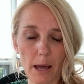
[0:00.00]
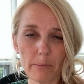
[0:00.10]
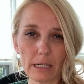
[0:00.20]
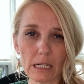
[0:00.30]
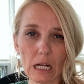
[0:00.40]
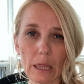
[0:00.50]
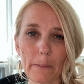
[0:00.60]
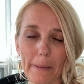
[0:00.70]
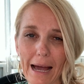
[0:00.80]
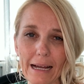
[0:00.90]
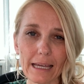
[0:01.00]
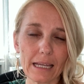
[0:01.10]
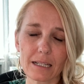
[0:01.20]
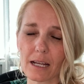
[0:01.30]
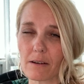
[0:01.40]
happening on the back
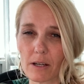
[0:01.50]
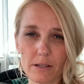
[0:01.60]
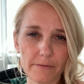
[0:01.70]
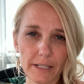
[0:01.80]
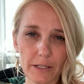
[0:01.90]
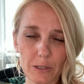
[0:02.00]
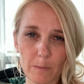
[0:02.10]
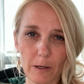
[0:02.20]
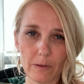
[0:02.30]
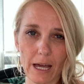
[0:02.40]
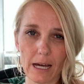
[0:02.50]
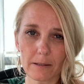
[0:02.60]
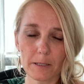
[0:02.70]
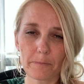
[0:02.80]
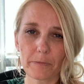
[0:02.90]
end, and I have other videos about
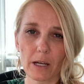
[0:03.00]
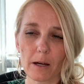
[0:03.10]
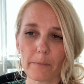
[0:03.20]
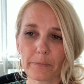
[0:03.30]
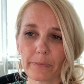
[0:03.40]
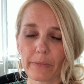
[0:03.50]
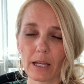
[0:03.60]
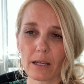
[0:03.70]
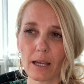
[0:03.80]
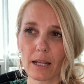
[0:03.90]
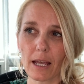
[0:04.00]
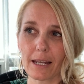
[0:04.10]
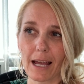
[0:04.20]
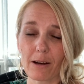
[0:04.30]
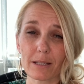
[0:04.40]
that and
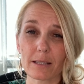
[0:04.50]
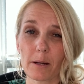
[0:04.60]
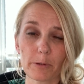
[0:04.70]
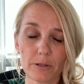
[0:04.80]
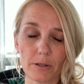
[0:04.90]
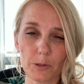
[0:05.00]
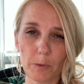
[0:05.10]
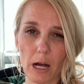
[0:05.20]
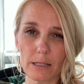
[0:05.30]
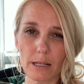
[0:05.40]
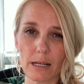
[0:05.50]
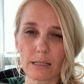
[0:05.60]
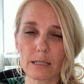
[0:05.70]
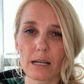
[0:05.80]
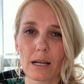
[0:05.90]
how to set up your sales
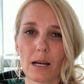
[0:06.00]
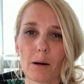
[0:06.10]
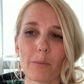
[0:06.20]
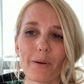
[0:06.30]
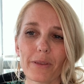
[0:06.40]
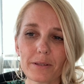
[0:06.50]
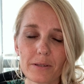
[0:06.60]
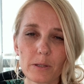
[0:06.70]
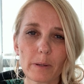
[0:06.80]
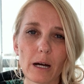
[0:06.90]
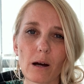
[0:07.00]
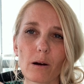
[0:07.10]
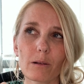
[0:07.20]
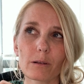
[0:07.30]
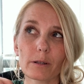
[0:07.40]
process. But this is
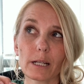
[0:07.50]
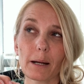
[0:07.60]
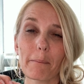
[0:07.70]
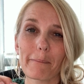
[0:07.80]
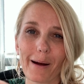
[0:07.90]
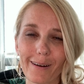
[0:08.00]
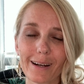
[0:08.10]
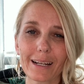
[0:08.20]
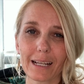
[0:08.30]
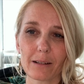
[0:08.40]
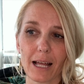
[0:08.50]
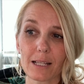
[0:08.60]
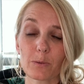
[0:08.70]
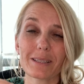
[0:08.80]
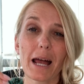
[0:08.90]
about learning marketing.
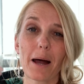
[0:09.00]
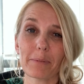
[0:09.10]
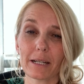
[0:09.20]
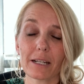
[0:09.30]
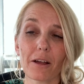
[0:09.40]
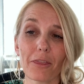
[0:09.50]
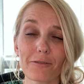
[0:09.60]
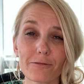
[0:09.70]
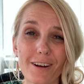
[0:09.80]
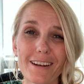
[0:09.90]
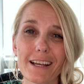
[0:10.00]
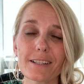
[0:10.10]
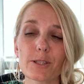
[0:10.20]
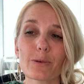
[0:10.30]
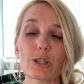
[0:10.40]
That's what's happening on the front
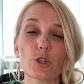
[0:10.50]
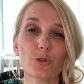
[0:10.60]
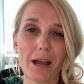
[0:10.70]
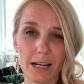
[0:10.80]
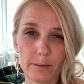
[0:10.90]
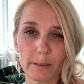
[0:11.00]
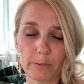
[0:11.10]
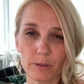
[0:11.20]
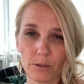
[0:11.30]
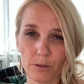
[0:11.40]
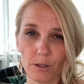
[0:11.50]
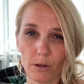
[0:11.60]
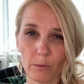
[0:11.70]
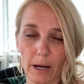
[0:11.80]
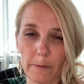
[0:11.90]
end to attract people to you,
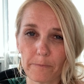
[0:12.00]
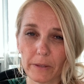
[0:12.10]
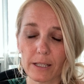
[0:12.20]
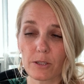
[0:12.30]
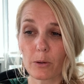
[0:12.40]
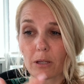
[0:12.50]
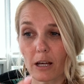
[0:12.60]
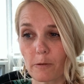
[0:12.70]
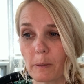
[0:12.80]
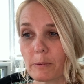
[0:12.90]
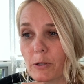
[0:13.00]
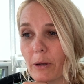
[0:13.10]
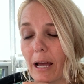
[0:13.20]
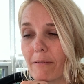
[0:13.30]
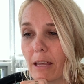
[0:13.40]
right? And so a lot of people don't
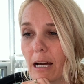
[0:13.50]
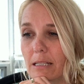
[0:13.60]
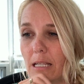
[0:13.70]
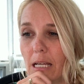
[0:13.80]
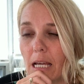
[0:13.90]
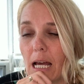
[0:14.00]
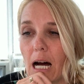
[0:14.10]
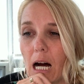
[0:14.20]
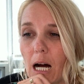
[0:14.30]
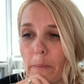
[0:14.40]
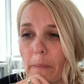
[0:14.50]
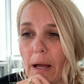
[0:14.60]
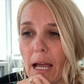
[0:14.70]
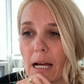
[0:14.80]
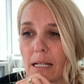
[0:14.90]
have that.
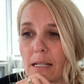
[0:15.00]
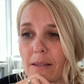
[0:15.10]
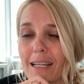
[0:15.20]
And